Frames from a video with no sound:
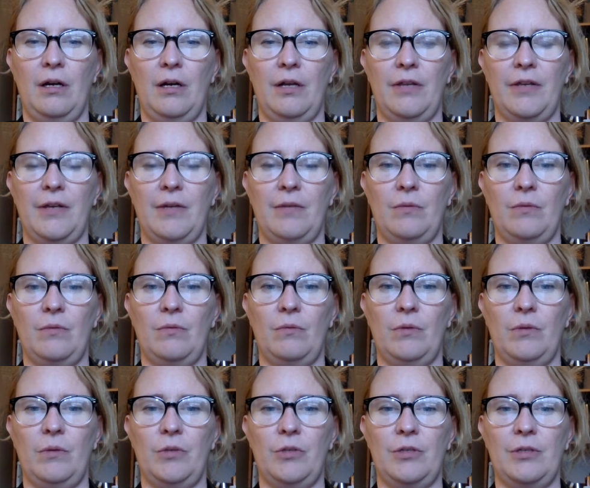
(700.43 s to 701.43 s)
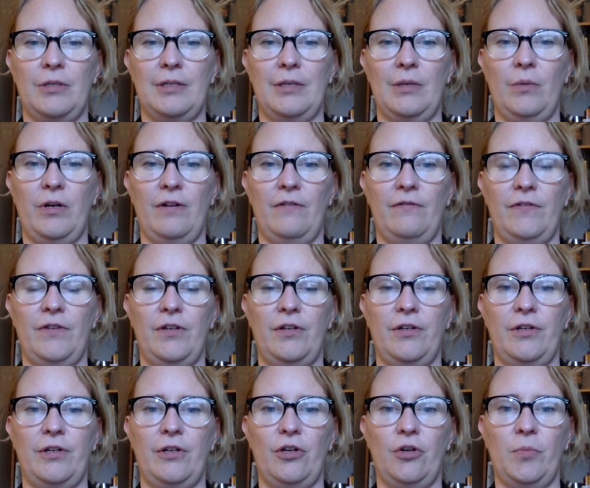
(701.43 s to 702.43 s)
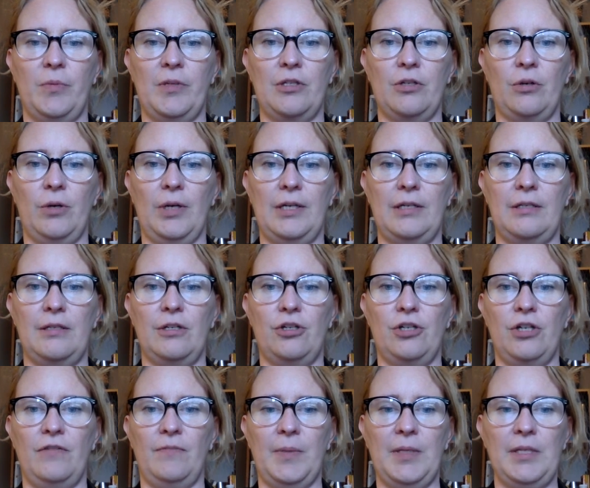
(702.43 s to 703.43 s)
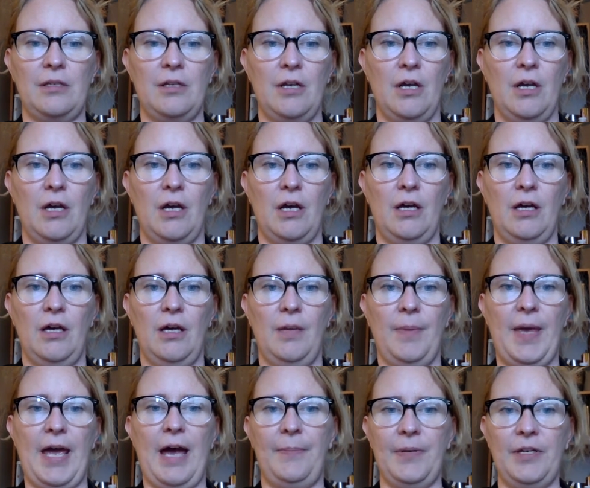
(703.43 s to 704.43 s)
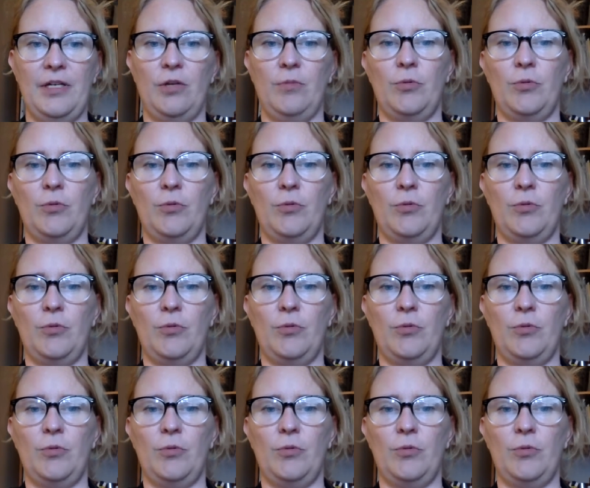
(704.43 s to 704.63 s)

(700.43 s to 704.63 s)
I think we would just say one of humans' greatest achievements, happened.